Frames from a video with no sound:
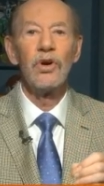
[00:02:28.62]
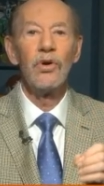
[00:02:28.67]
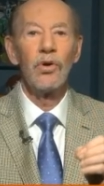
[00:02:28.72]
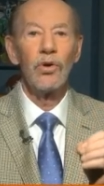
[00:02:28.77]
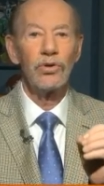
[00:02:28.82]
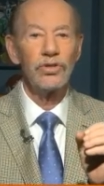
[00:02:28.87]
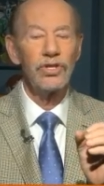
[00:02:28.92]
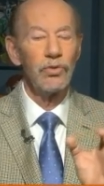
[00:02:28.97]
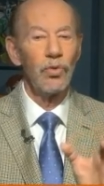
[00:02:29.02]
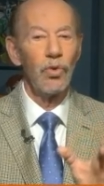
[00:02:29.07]

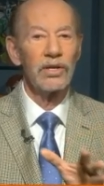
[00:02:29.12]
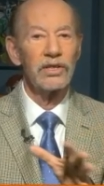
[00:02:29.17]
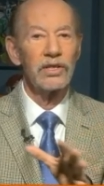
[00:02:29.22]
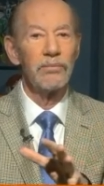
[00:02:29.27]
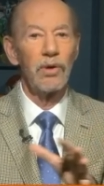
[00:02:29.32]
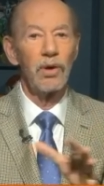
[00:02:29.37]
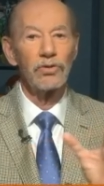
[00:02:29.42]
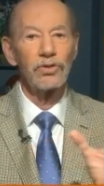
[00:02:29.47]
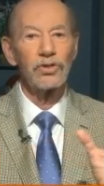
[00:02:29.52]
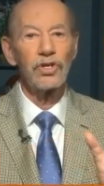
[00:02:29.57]
or do you want the
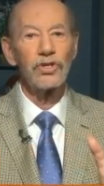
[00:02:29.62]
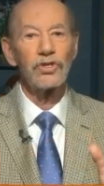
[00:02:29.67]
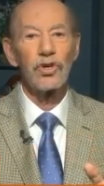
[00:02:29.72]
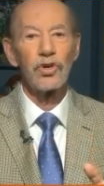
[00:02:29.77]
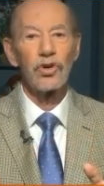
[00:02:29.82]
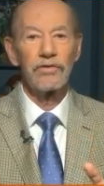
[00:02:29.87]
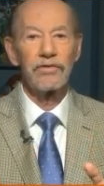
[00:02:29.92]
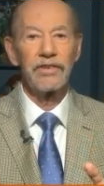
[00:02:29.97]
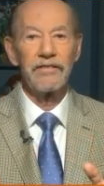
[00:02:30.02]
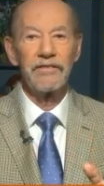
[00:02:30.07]
most
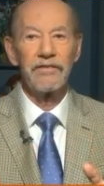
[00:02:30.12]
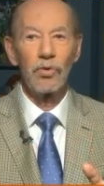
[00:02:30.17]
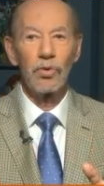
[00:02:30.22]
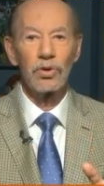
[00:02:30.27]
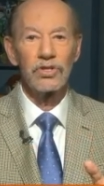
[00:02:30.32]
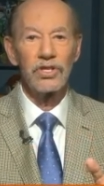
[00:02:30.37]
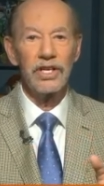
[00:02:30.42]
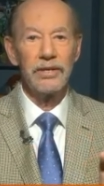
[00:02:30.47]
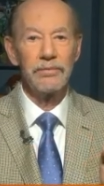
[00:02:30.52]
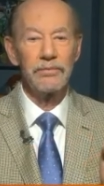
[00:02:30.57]
deserving four
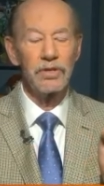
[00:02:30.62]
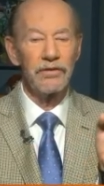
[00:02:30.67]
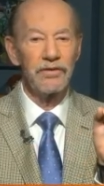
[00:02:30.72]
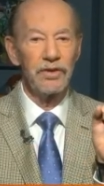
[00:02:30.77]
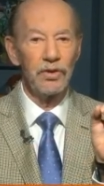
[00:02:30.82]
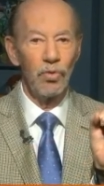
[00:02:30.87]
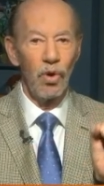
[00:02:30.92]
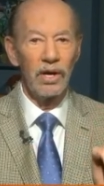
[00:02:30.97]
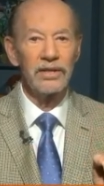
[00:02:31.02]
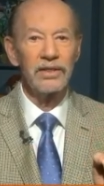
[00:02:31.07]
teams? If
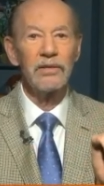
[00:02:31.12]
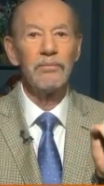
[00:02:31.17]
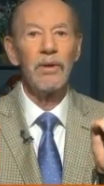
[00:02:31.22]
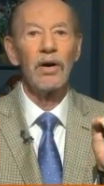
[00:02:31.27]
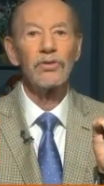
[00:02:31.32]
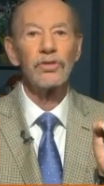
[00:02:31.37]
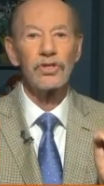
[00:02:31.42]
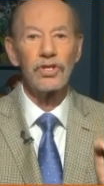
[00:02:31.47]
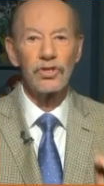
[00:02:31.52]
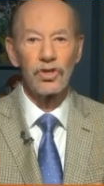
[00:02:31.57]
you want the
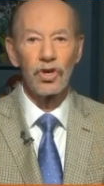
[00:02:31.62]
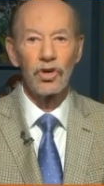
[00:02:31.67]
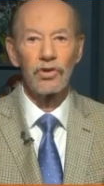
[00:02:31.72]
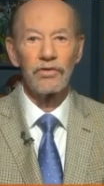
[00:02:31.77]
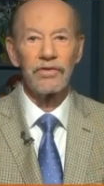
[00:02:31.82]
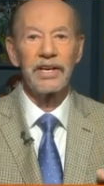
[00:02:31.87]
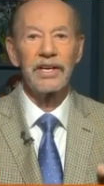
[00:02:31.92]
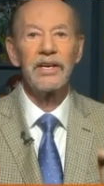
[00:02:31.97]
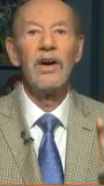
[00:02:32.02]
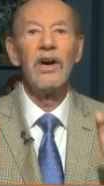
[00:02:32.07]
most
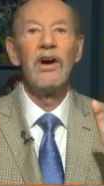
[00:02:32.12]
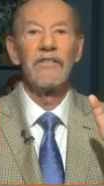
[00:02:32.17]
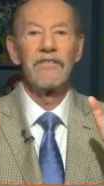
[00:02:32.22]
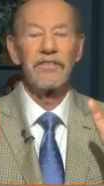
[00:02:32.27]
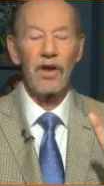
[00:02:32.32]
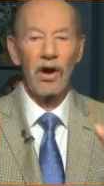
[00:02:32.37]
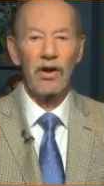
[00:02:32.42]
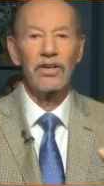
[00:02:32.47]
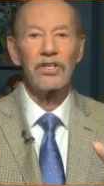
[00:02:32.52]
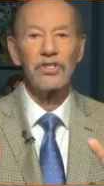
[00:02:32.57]
deserving,
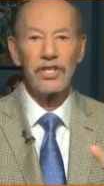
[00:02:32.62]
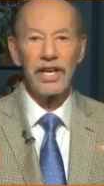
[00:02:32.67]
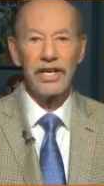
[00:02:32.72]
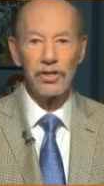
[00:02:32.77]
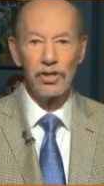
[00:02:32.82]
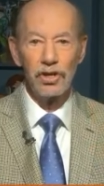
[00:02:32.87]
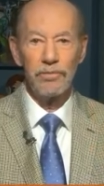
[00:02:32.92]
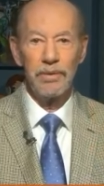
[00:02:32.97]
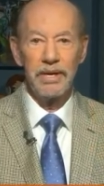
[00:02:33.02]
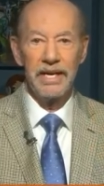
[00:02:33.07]
Florida
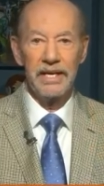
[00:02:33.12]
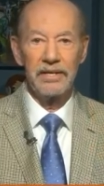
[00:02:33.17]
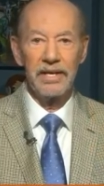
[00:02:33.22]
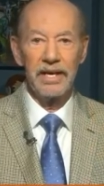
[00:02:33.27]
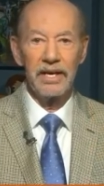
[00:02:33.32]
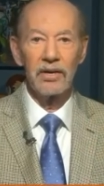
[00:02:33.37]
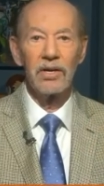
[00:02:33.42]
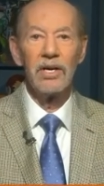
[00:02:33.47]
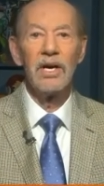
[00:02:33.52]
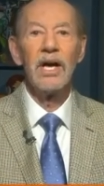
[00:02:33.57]
State should be in
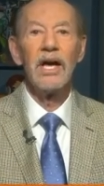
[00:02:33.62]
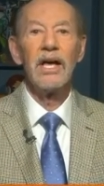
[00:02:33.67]
there.